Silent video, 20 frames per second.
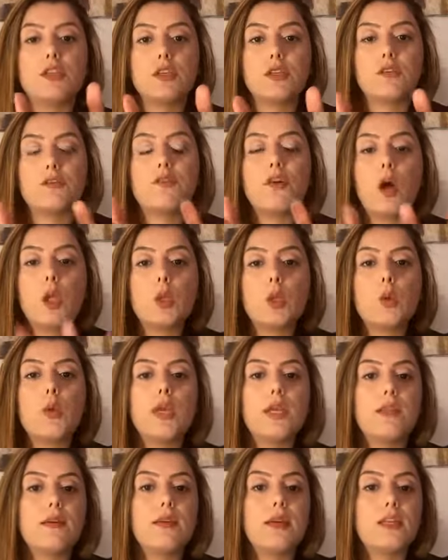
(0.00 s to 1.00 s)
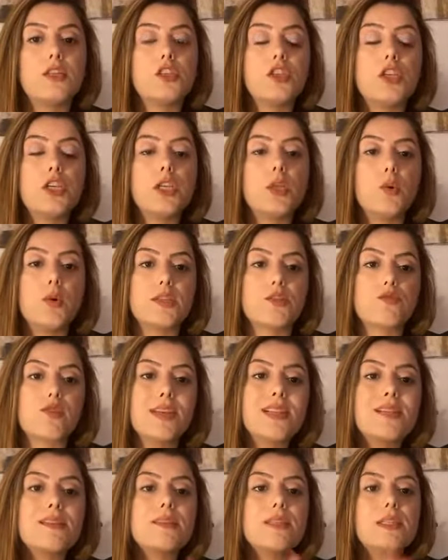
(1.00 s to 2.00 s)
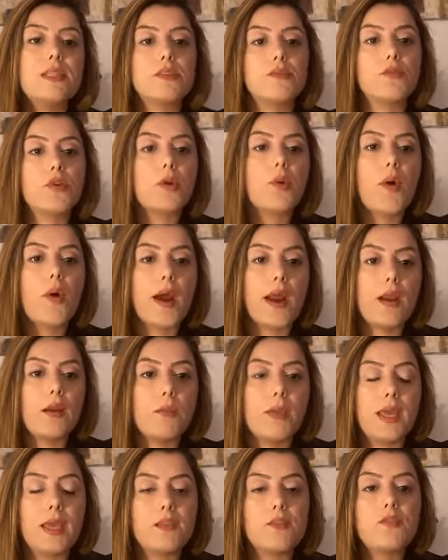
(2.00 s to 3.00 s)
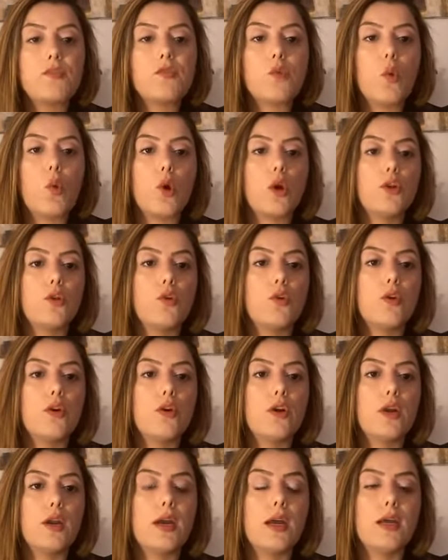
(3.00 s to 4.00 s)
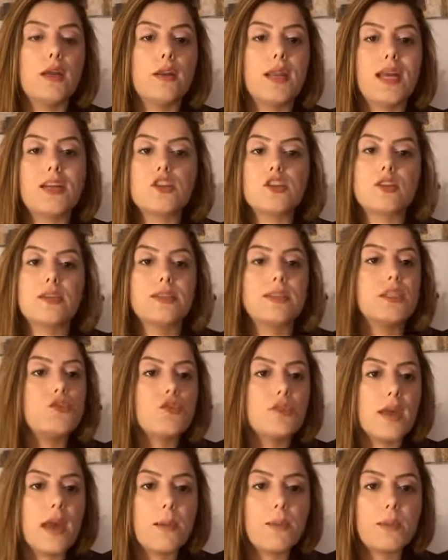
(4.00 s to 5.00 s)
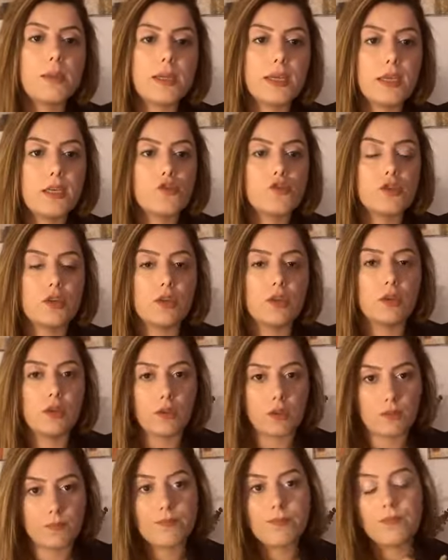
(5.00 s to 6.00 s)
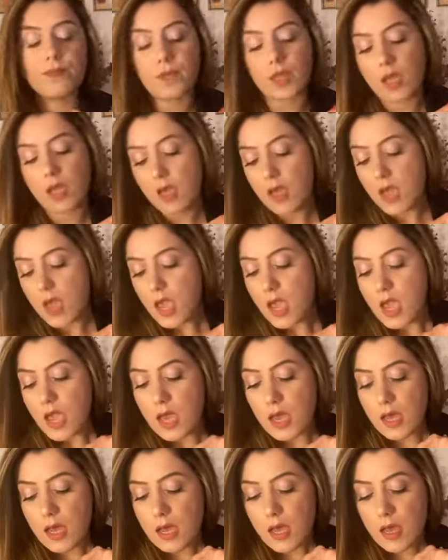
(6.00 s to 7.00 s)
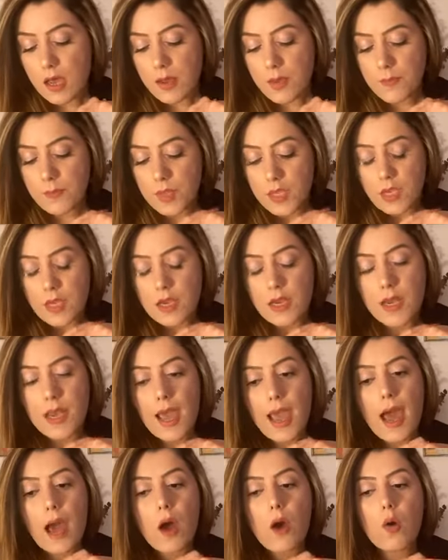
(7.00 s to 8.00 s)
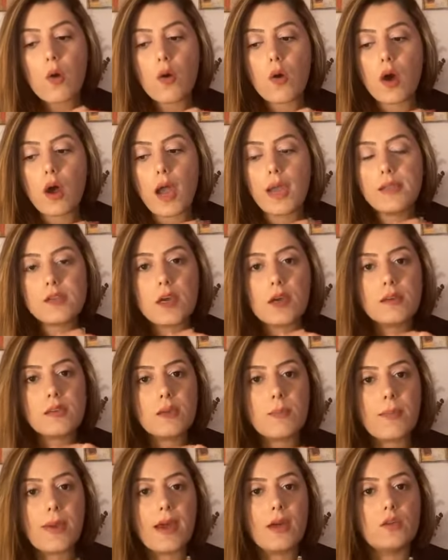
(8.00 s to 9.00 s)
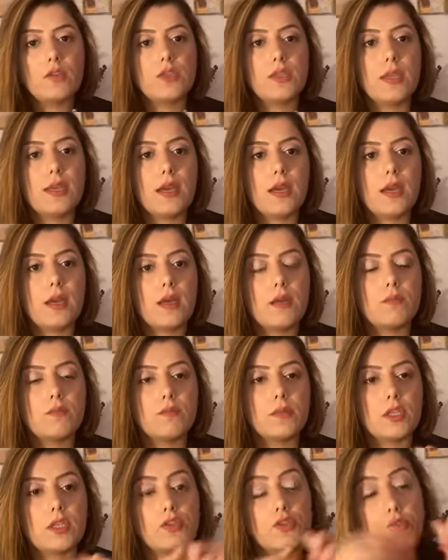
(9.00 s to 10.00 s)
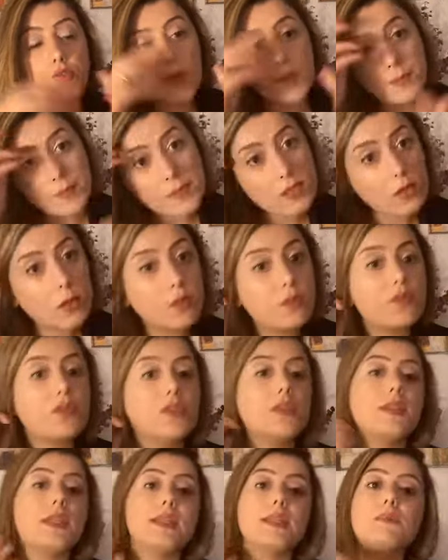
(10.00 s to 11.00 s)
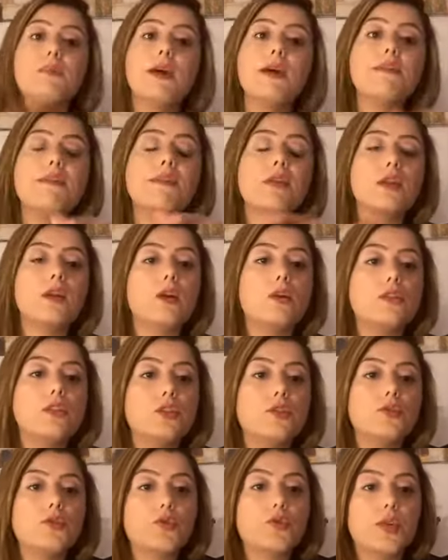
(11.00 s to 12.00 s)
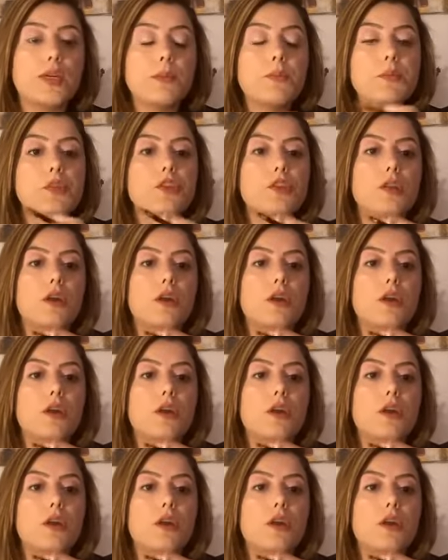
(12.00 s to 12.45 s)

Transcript: following the continuous residency requirement for your naturalization application. Now, I talked about the trips over 6 months and also trips